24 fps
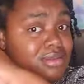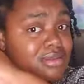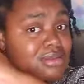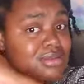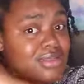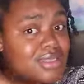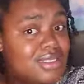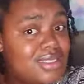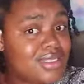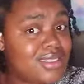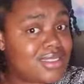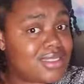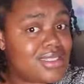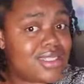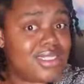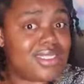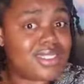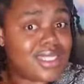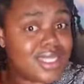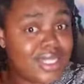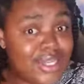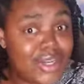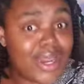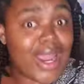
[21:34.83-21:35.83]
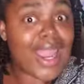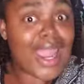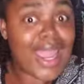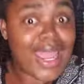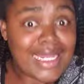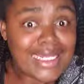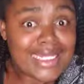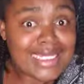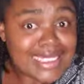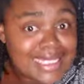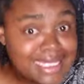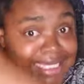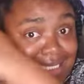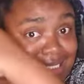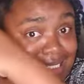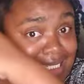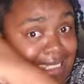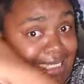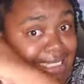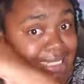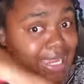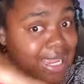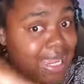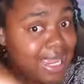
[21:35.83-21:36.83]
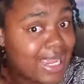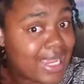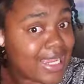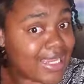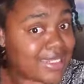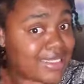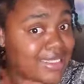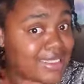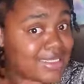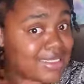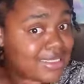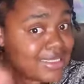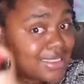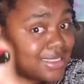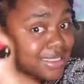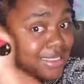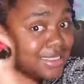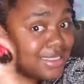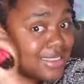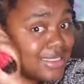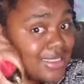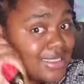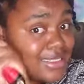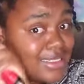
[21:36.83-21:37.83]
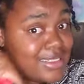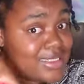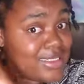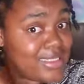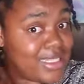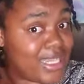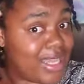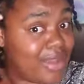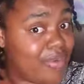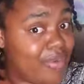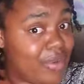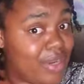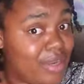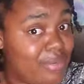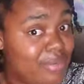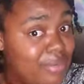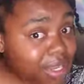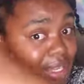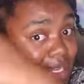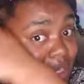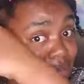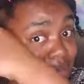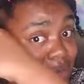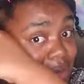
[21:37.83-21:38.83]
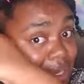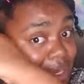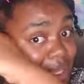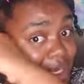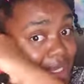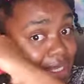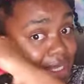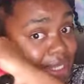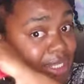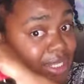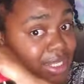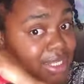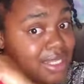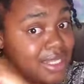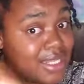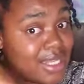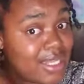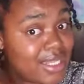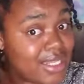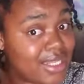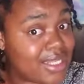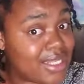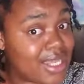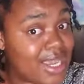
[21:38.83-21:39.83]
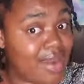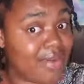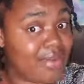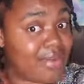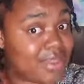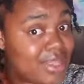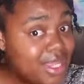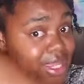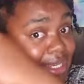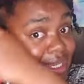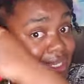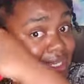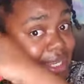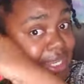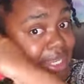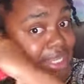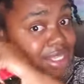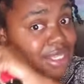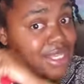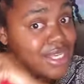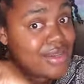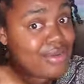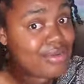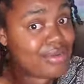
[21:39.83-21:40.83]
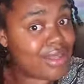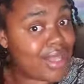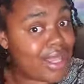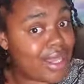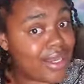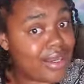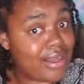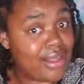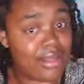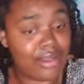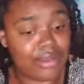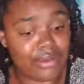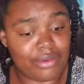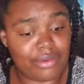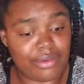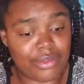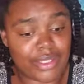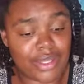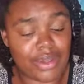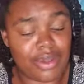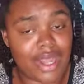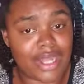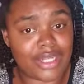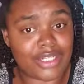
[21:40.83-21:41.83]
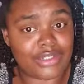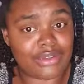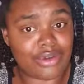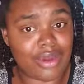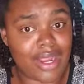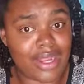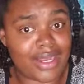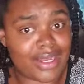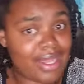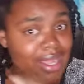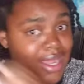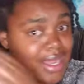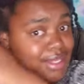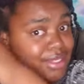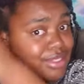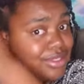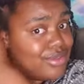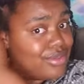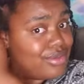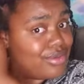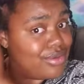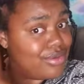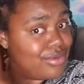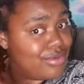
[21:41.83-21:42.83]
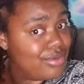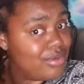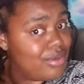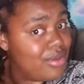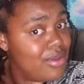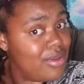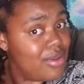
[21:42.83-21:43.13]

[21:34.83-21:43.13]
it's in your hands. It's under your hands. And with it being a butter, it everything's sticking to you like glue. So I try not to